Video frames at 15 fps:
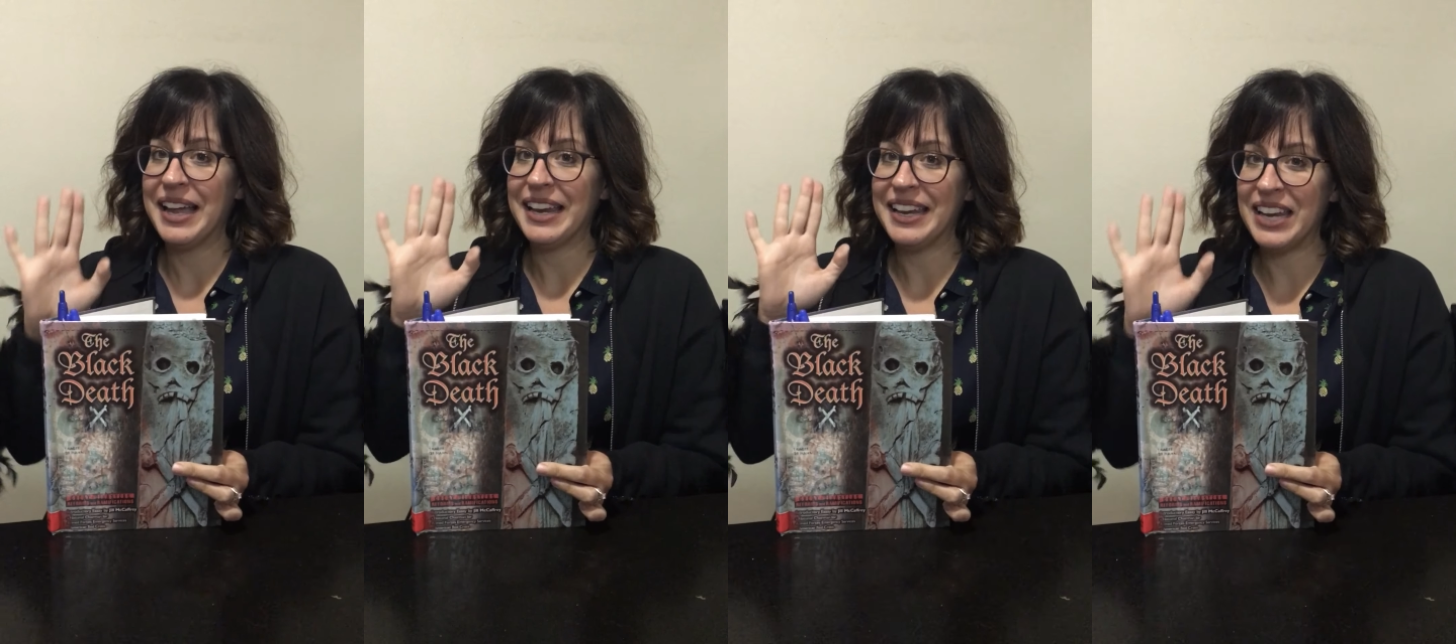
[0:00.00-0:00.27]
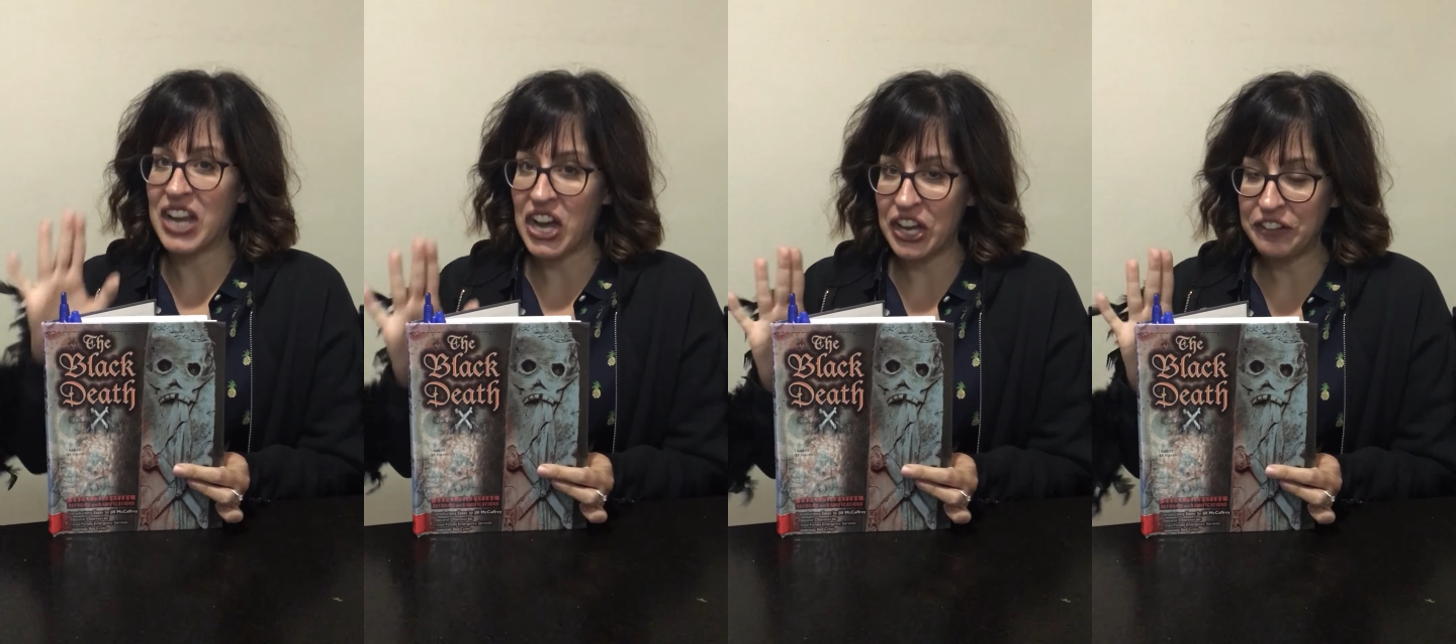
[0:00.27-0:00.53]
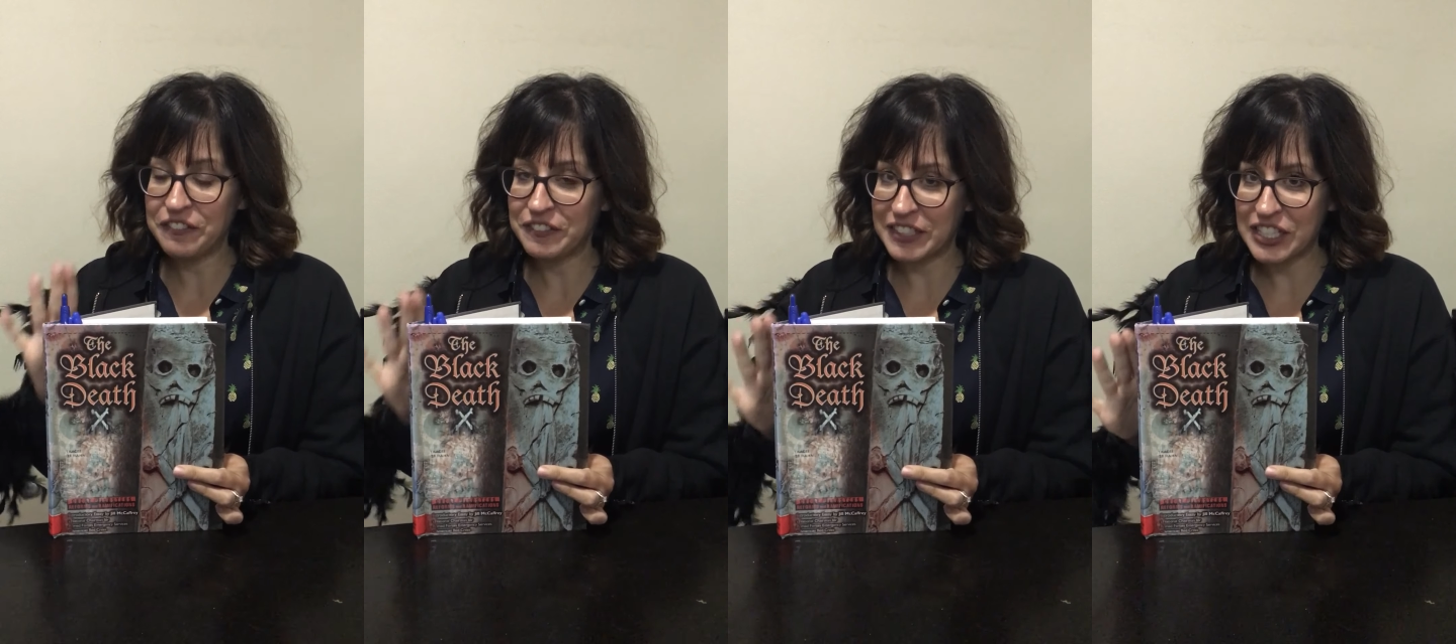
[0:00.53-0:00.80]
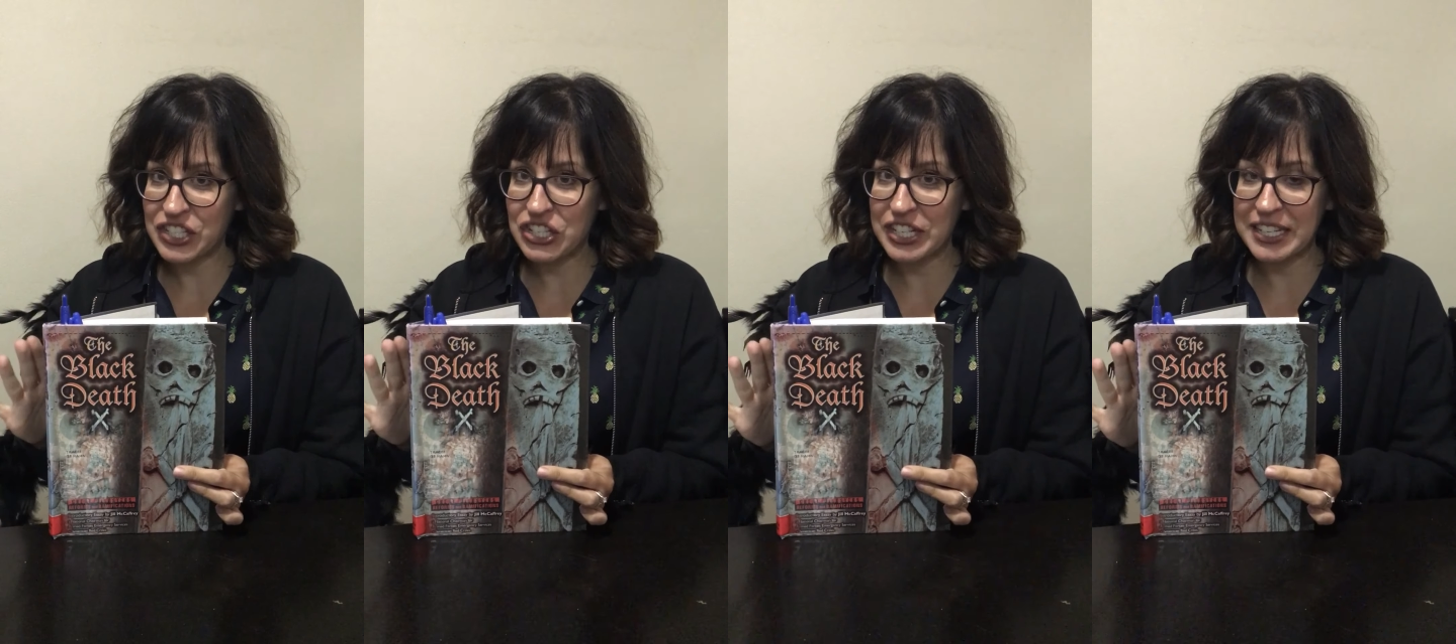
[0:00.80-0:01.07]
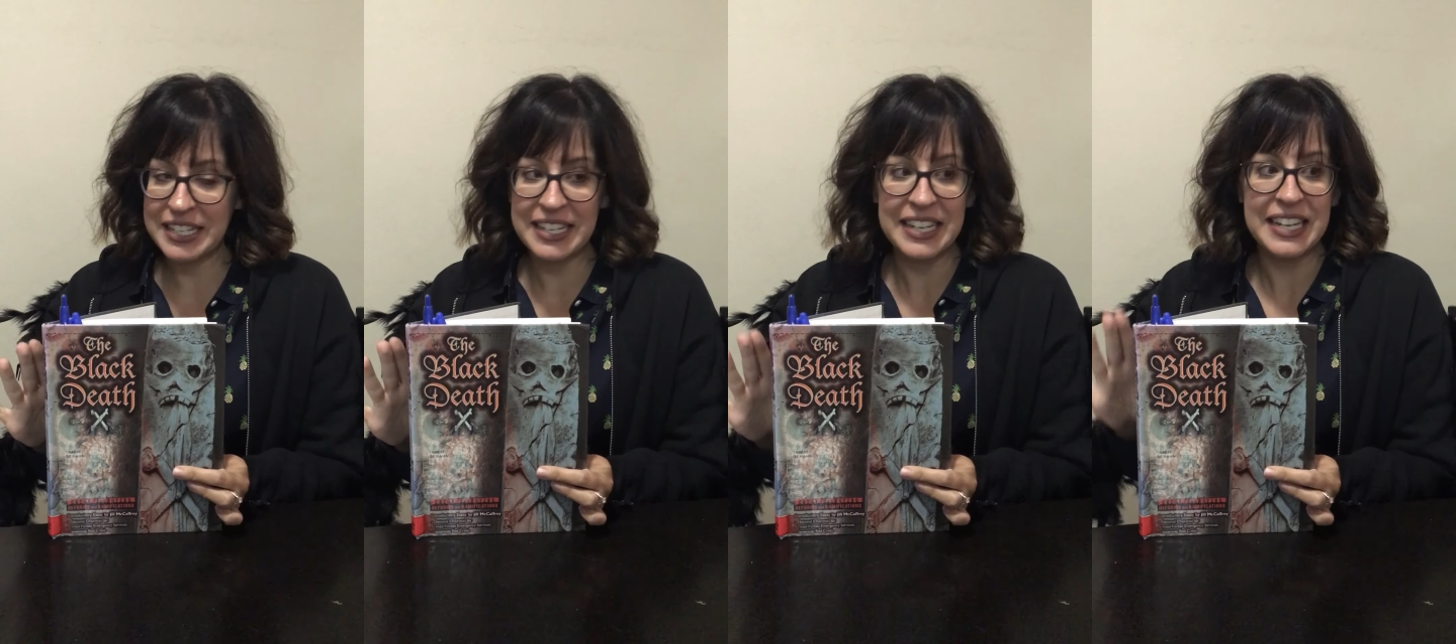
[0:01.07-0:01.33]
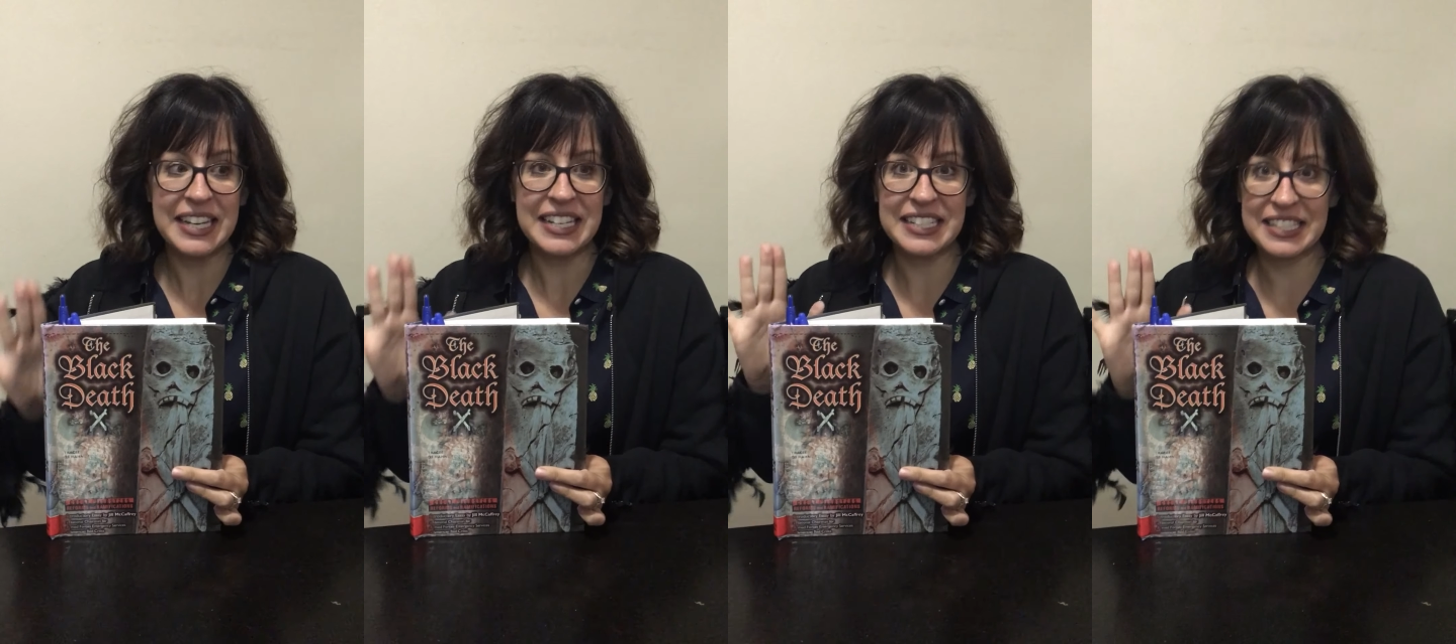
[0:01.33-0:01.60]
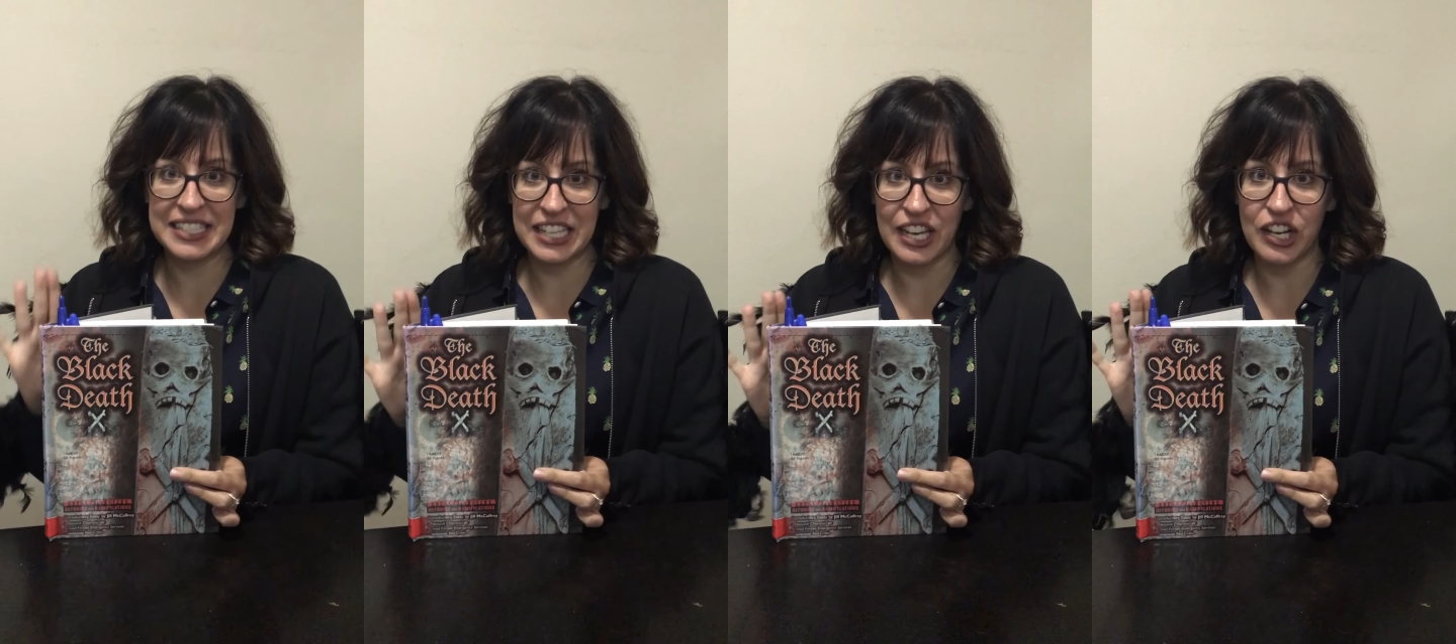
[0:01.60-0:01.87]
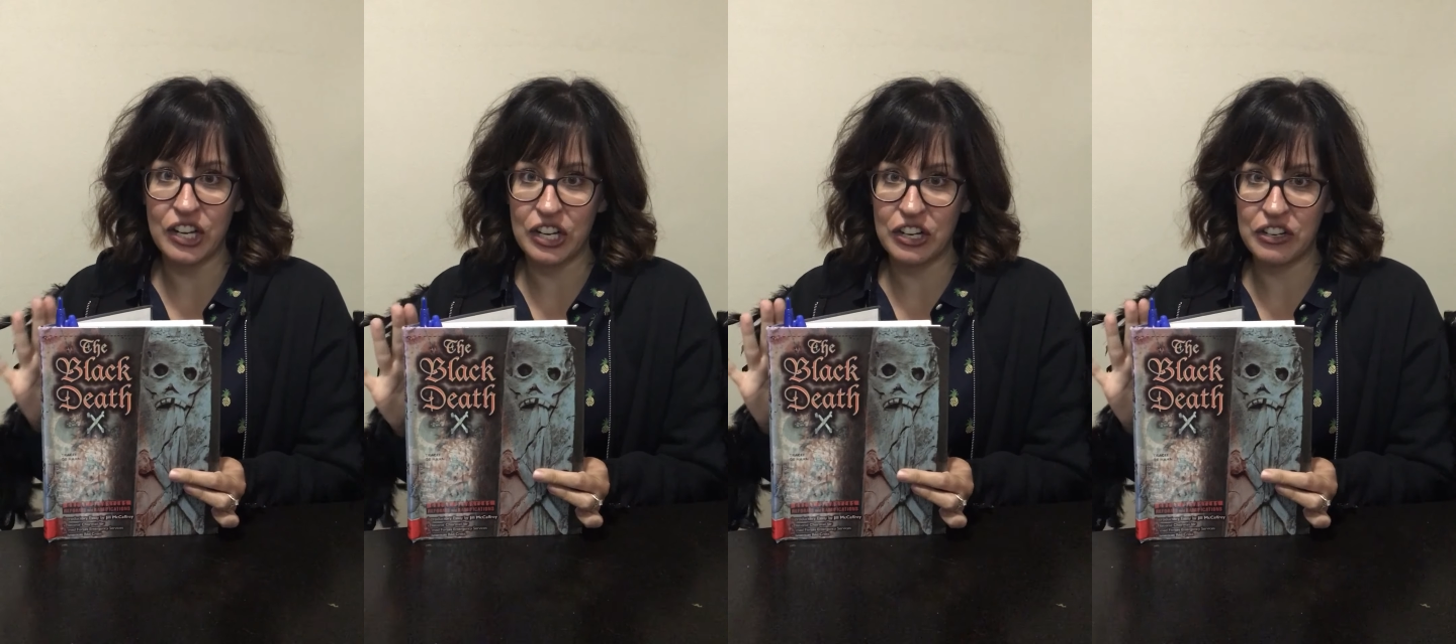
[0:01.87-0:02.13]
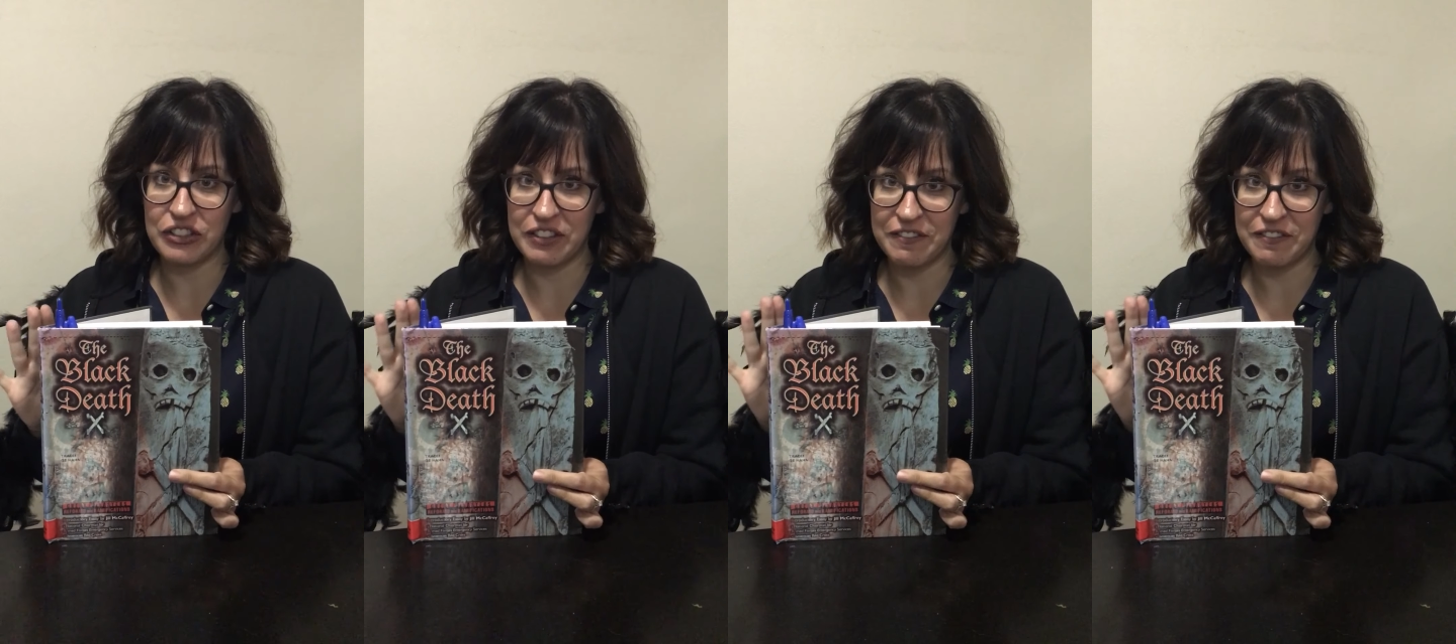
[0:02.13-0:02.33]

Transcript: nonfiction is scarier